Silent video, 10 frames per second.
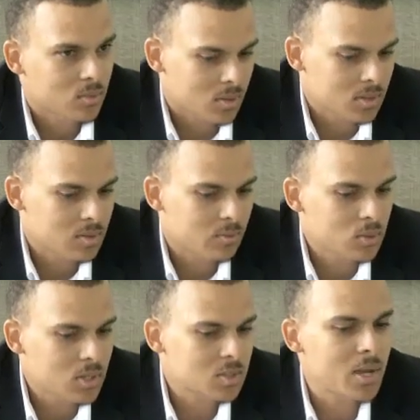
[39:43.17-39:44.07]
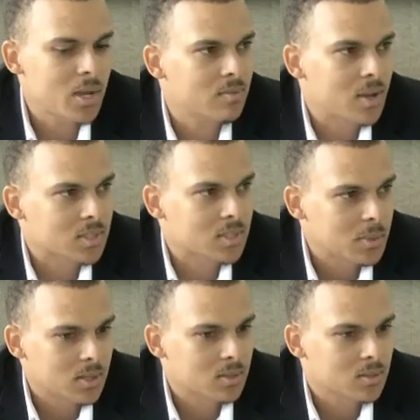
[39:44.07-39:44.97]
Because if you just make the
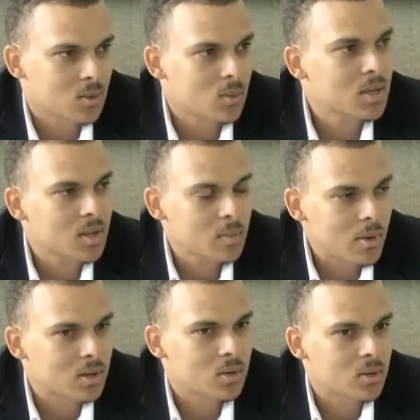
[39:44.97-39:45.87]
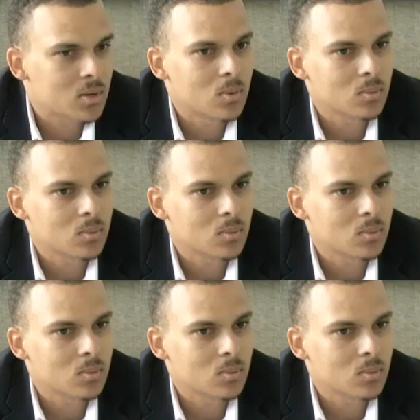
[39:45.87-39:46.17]
investment, don't think about it, don't